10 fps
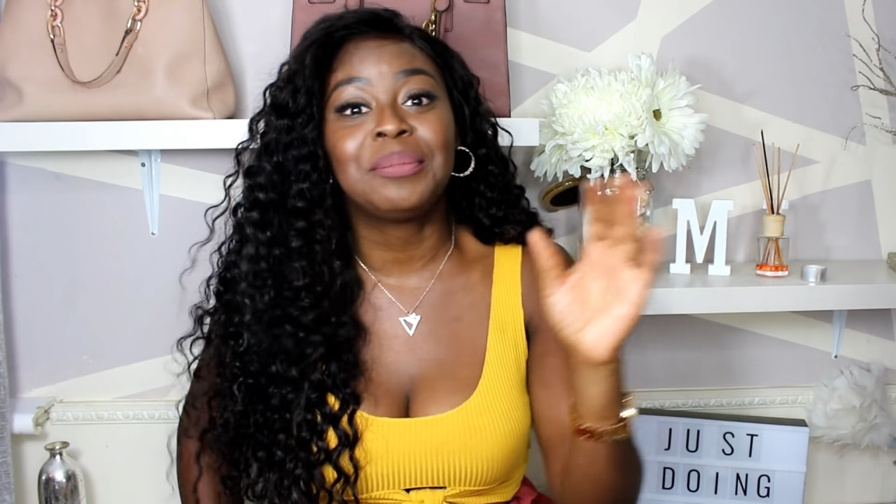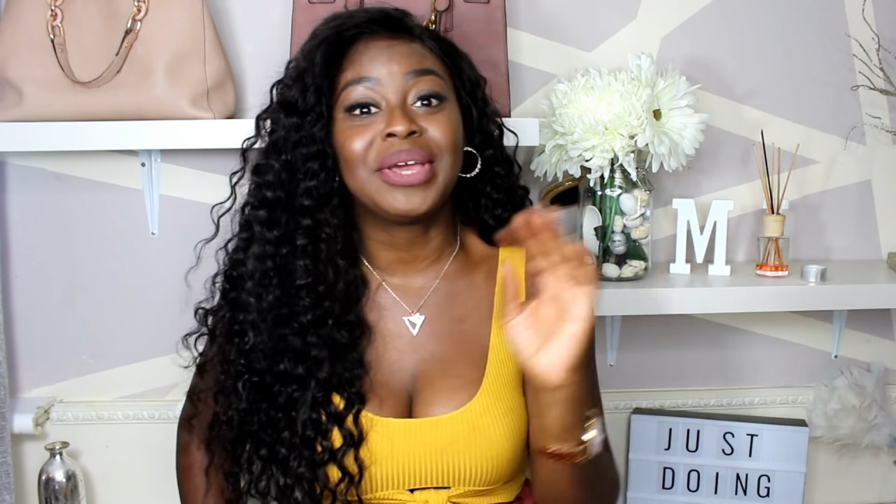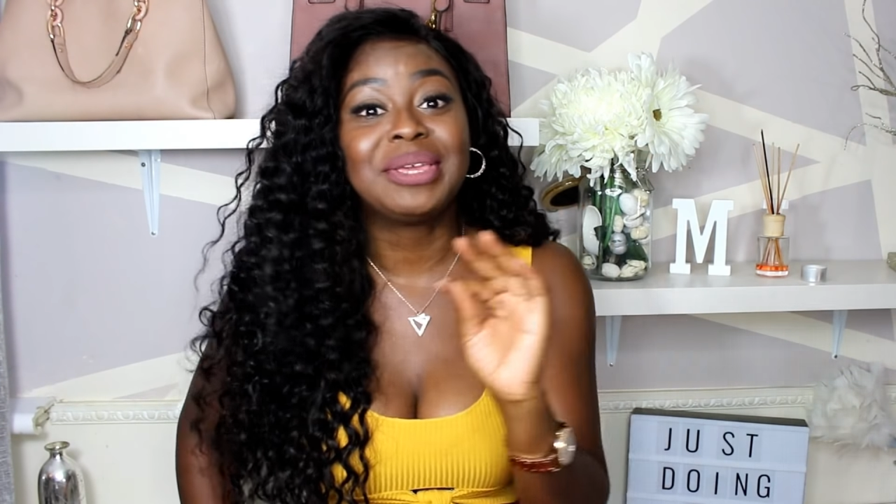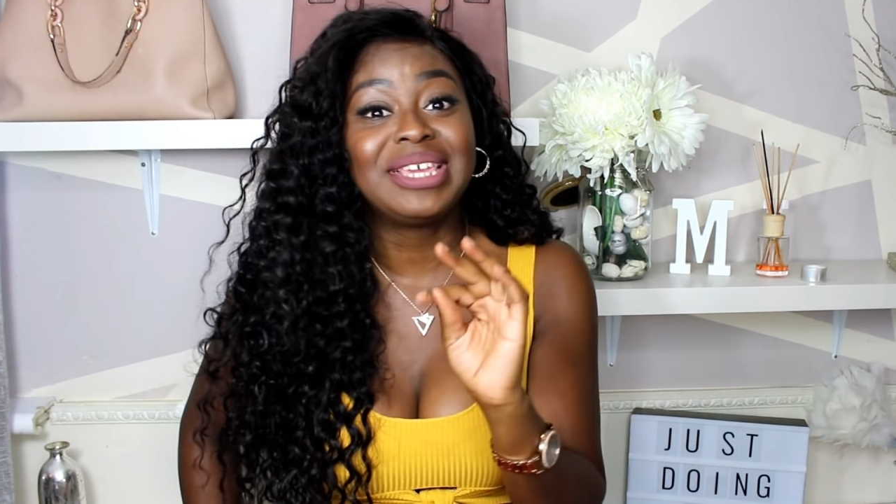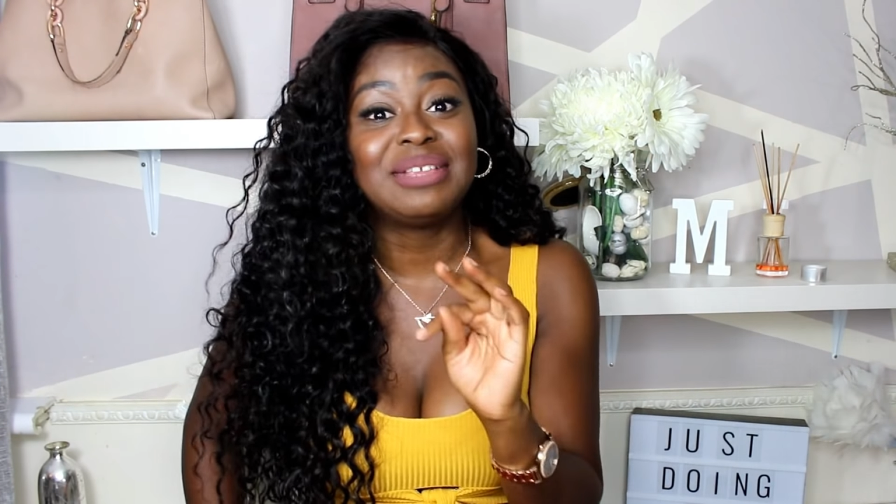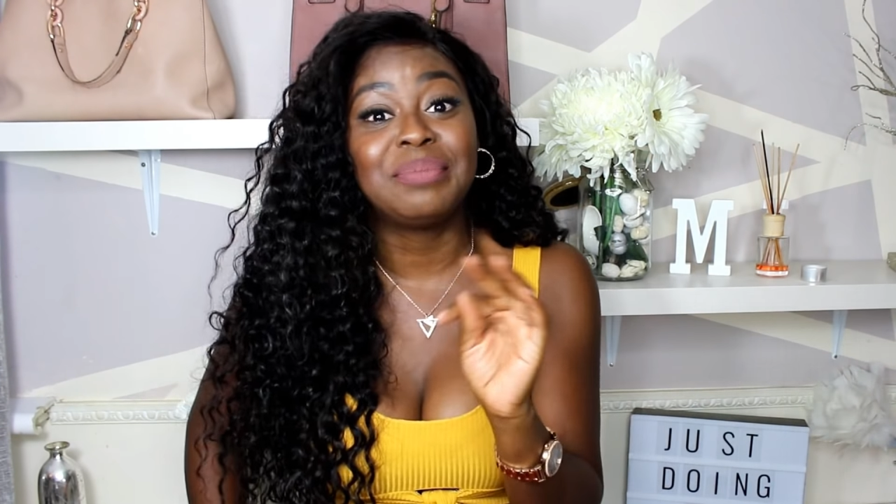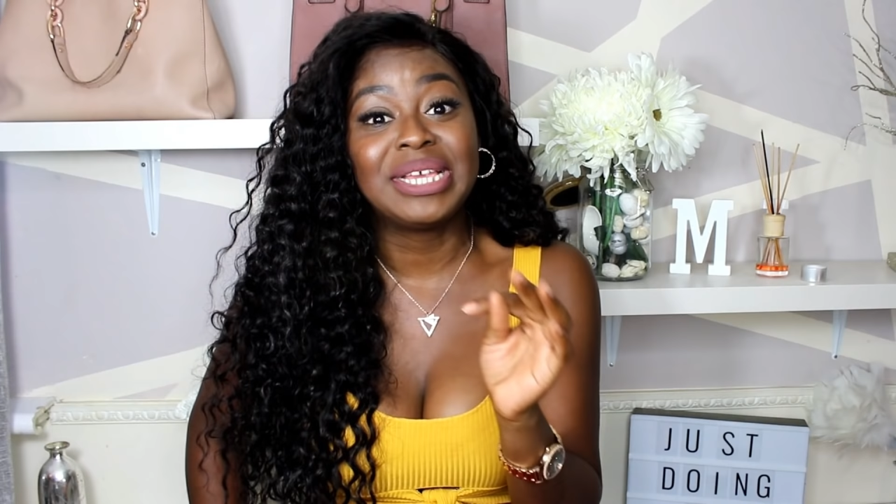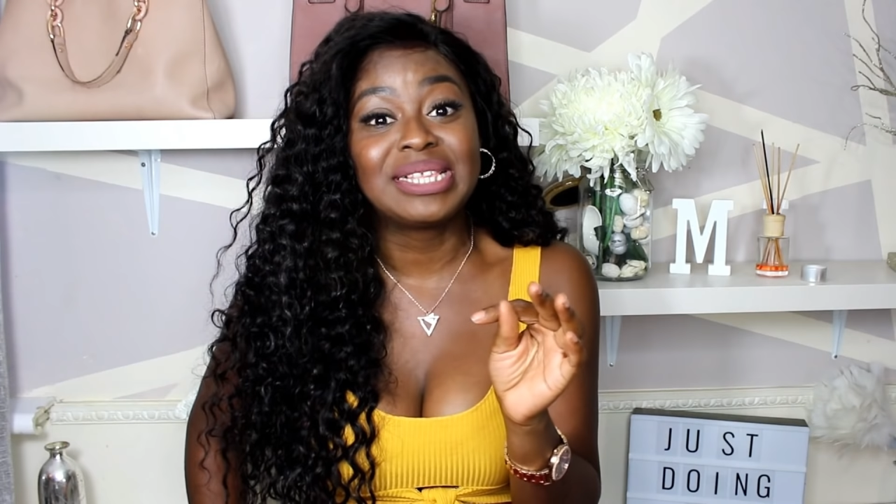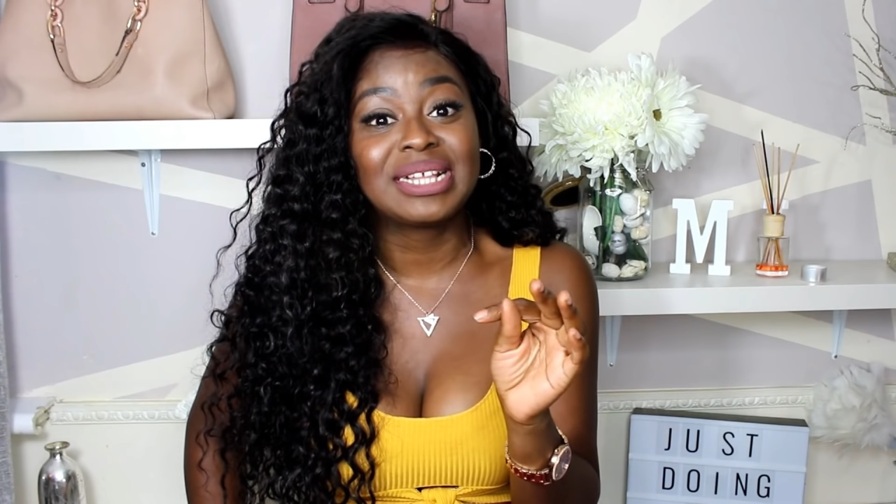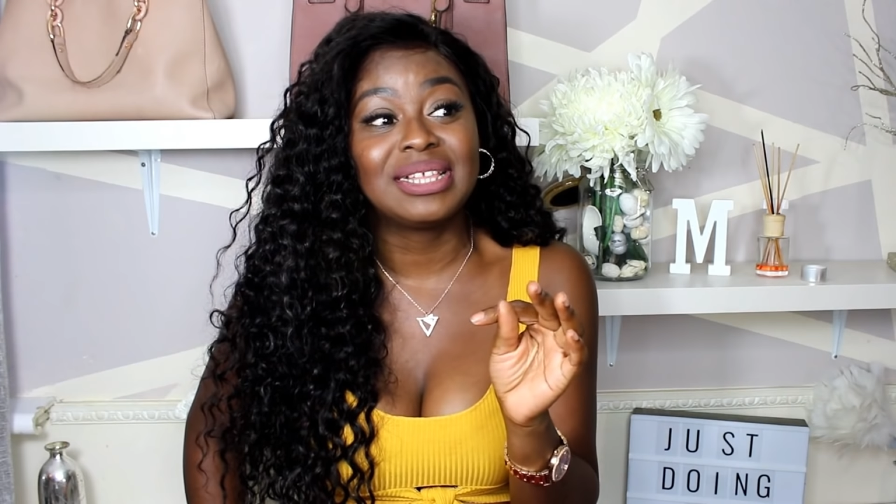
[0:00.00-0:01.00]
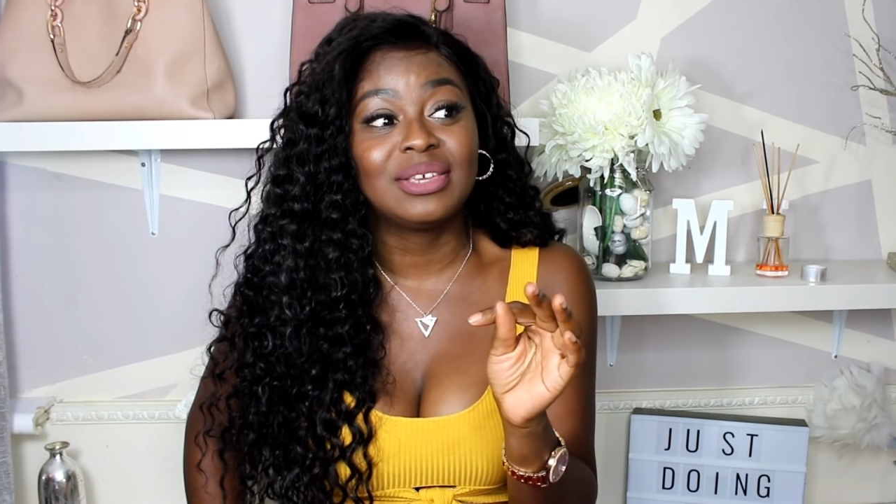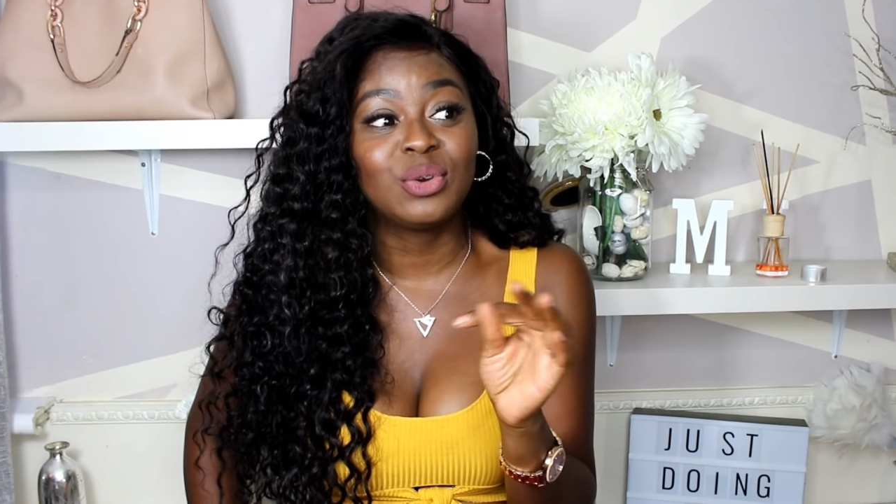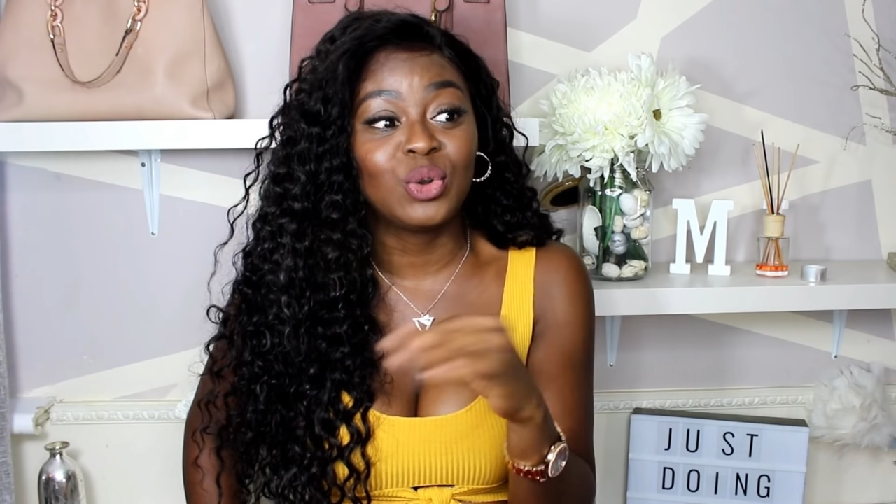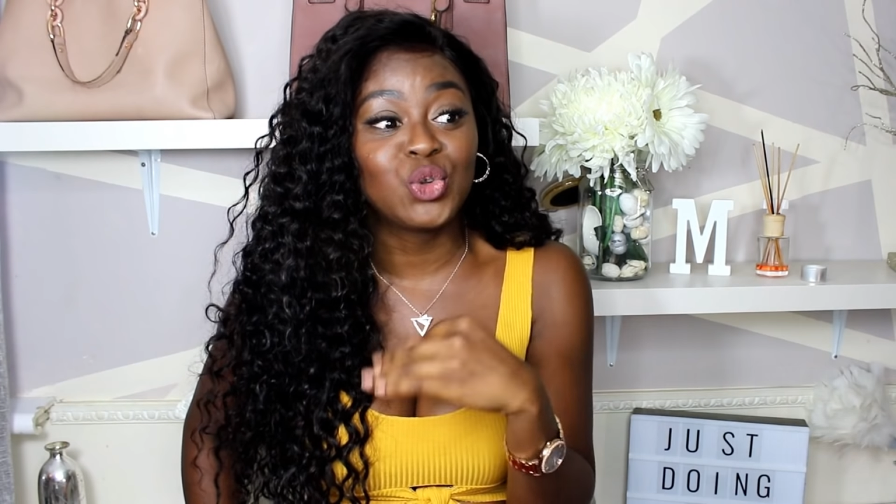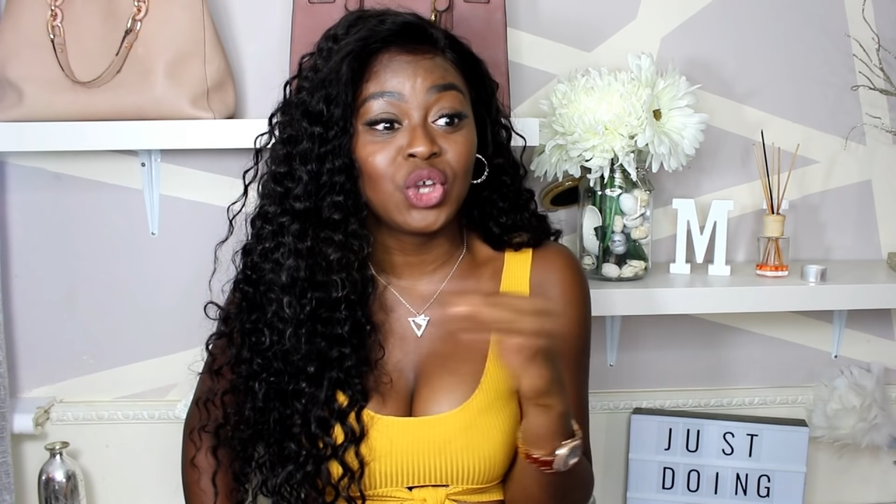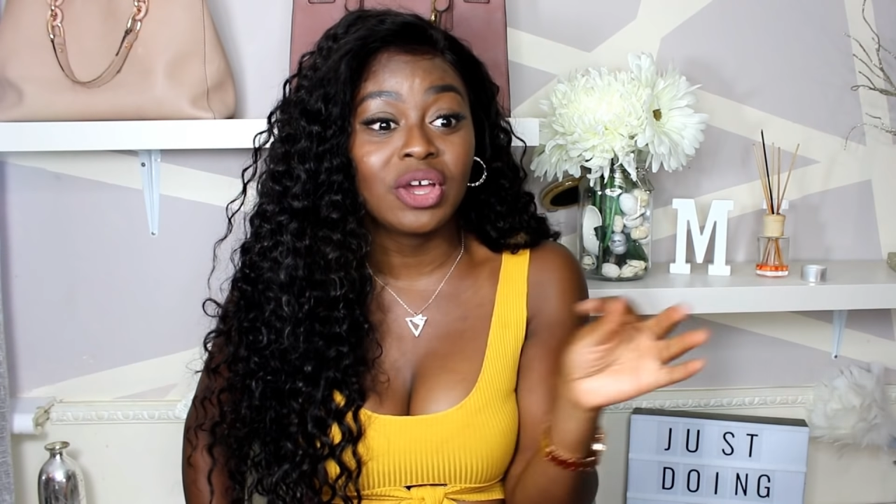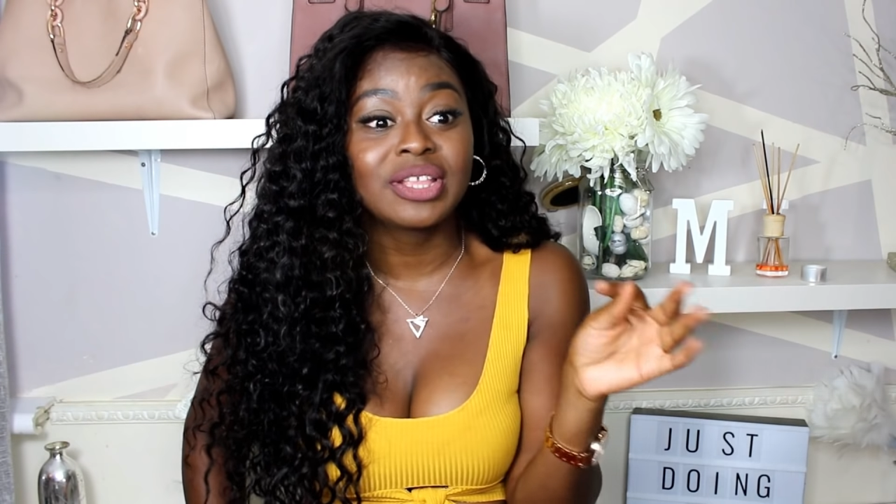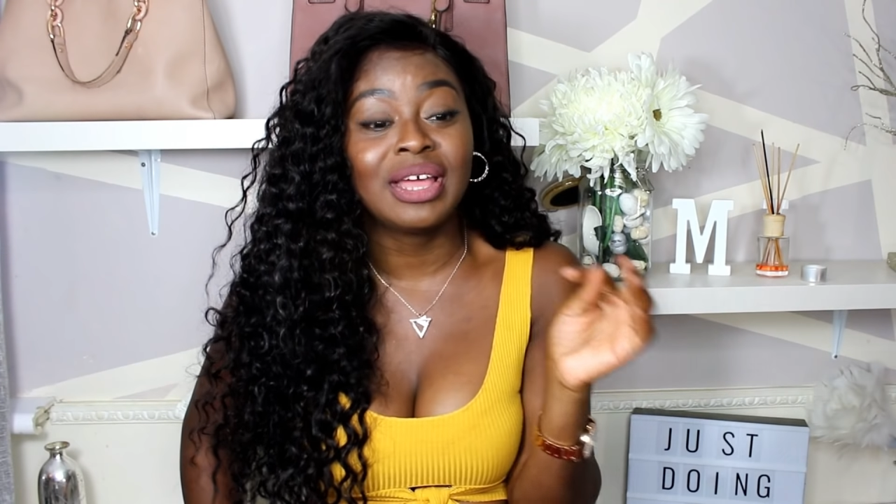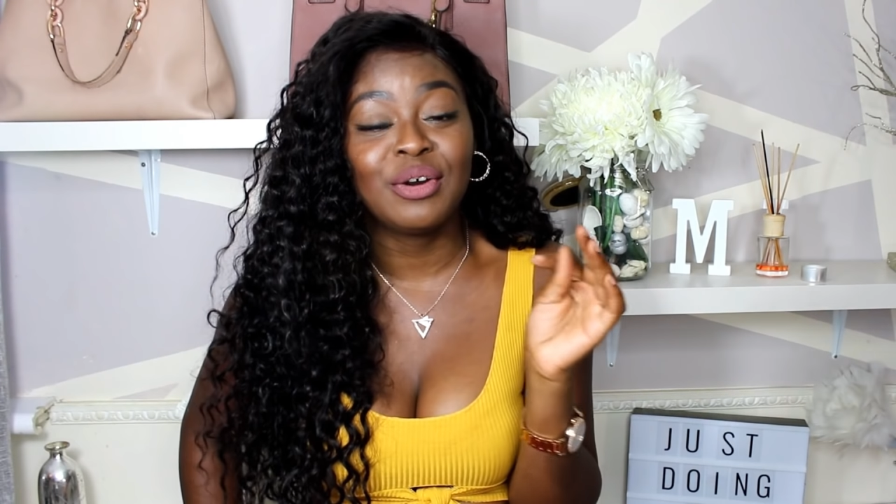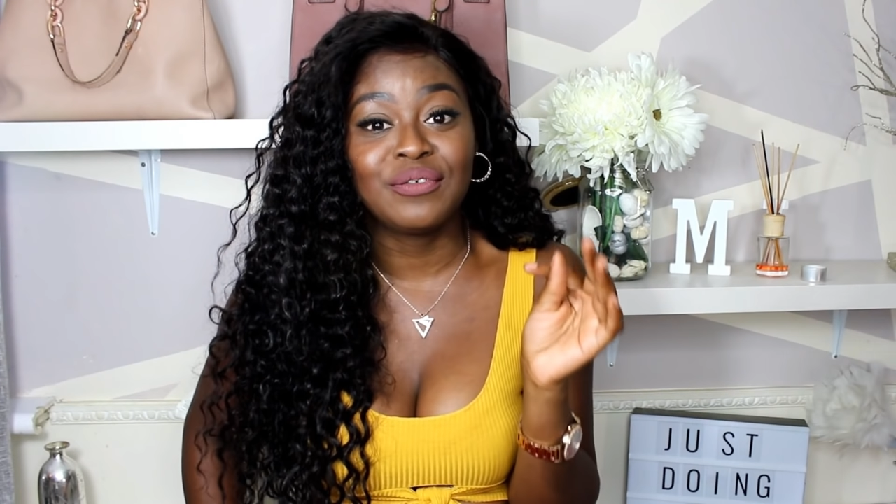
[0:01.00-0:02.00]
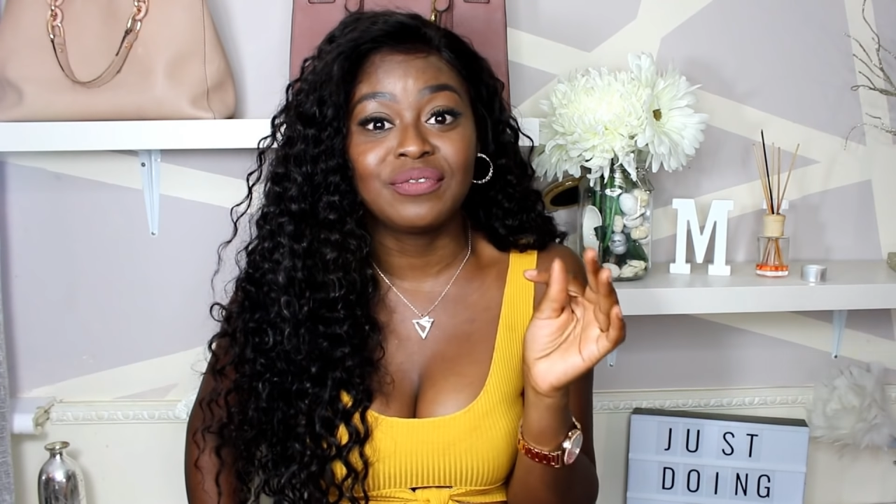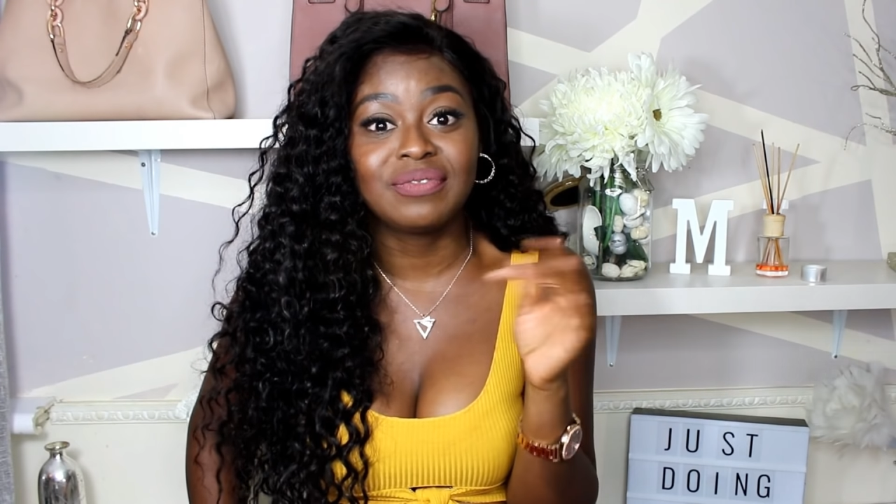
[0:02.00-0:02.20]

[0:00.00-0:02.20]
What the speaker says: but he basically got chucked out of